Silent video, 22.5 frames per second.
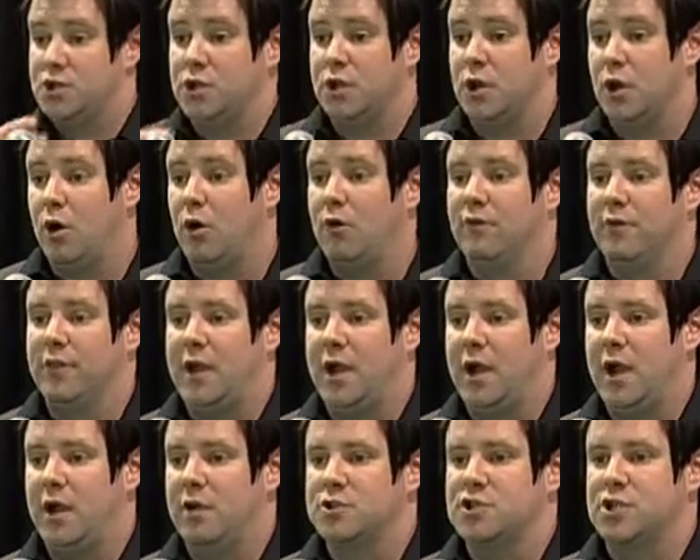you to go over
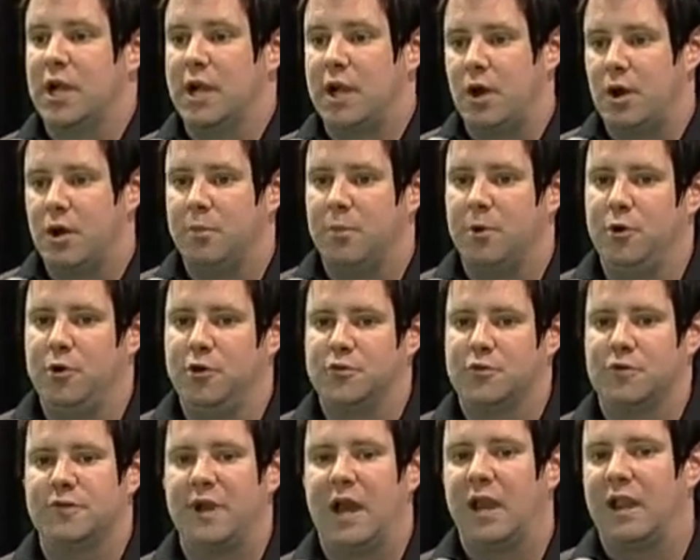there, check out our booths.
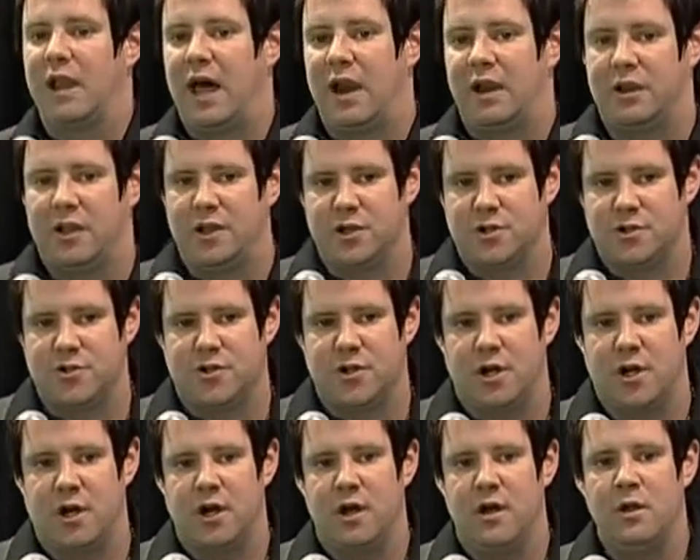We've got a lot of
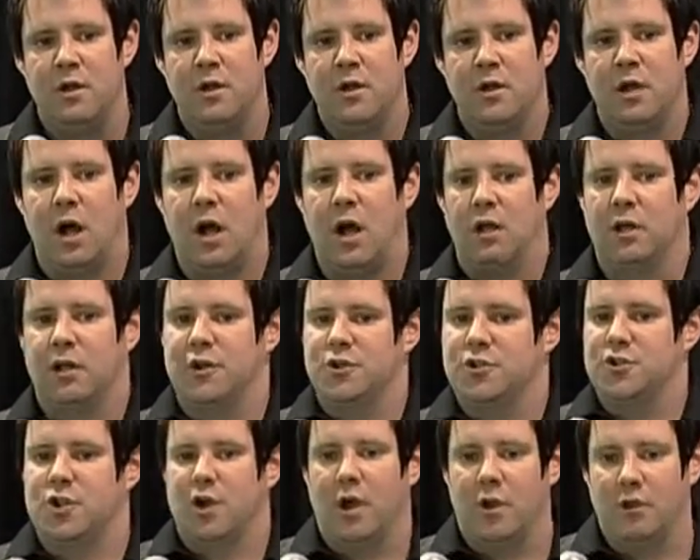literature,
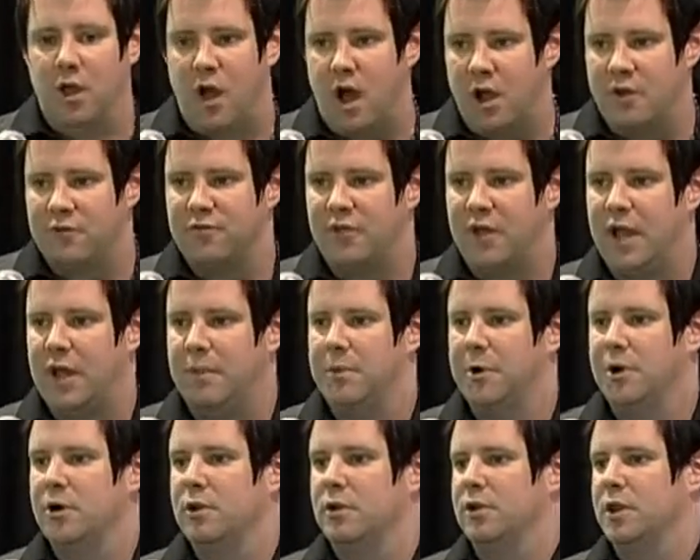literature on long
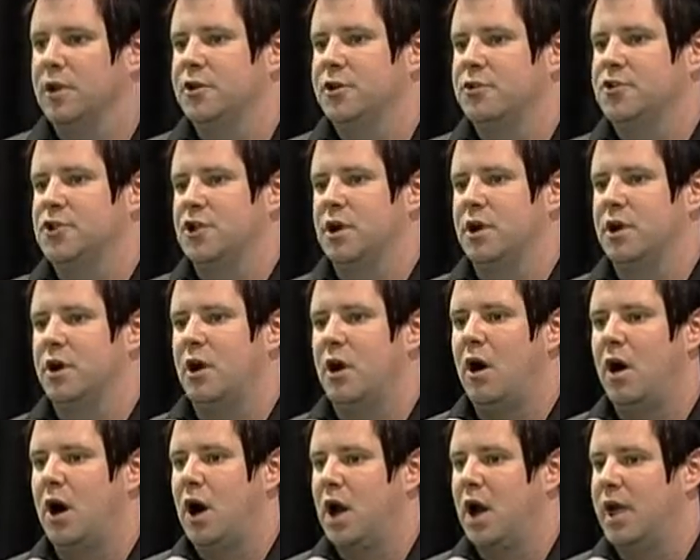fiber, literature
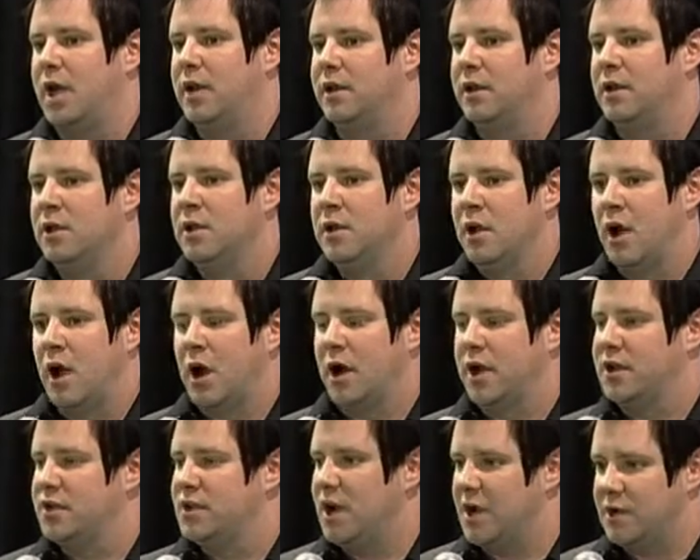on our
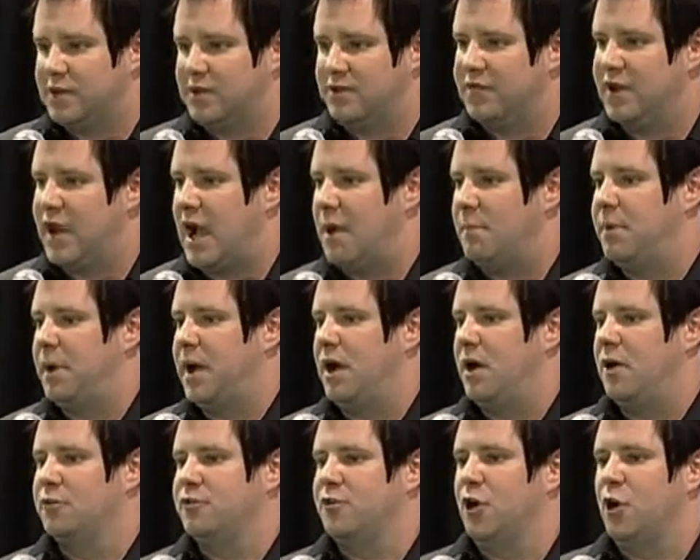conductive
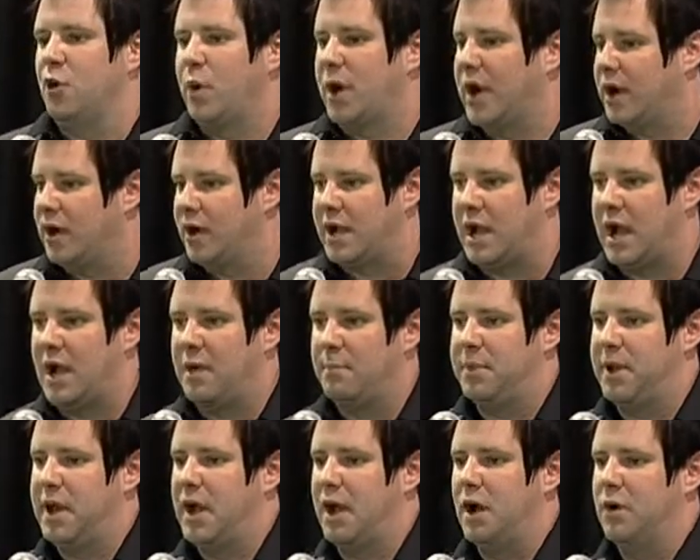compounds, our wear
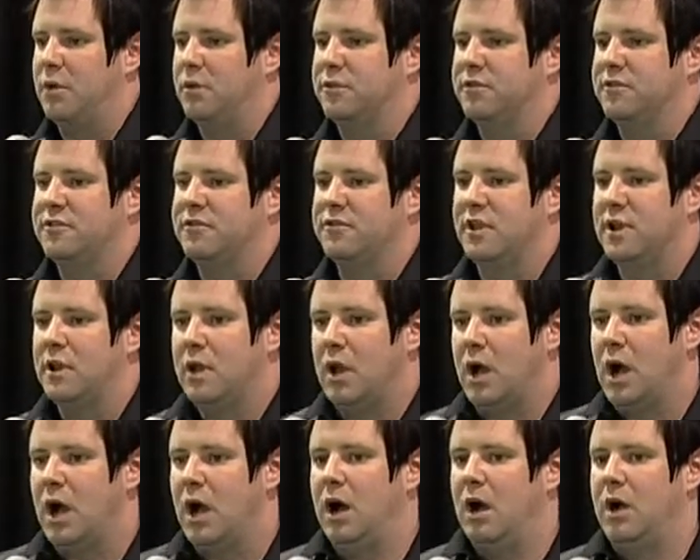compounds.
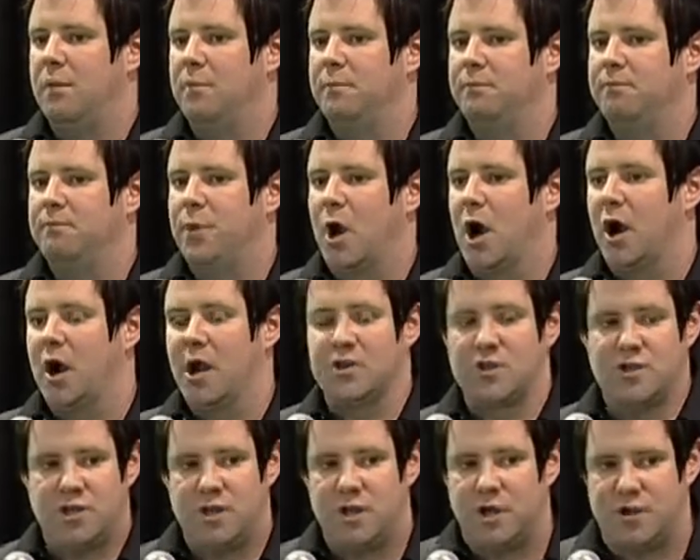Our
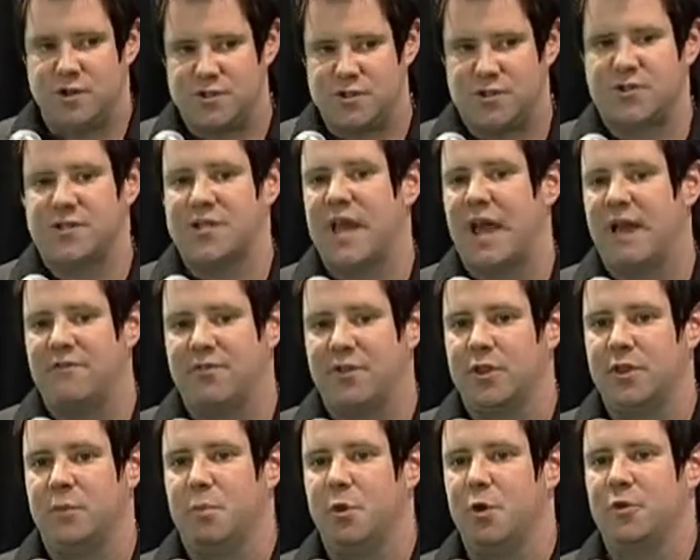engineers are
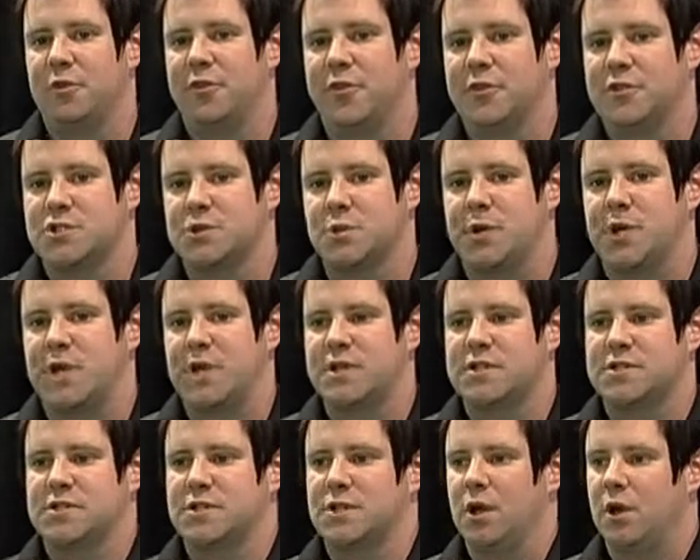staffing the booth this week,
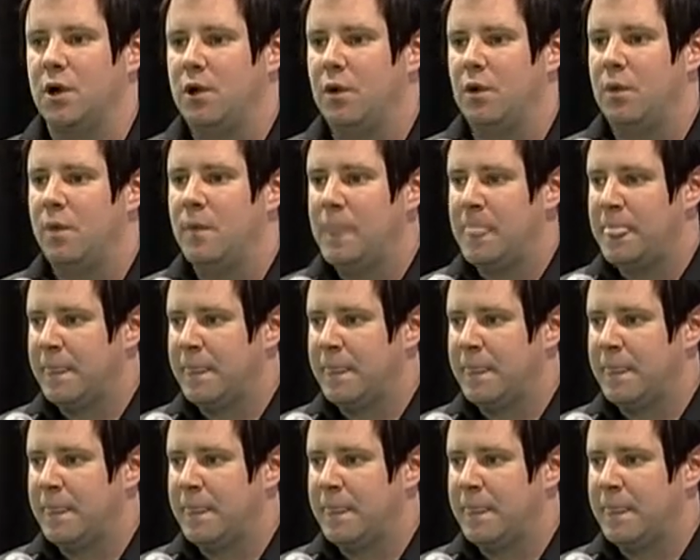so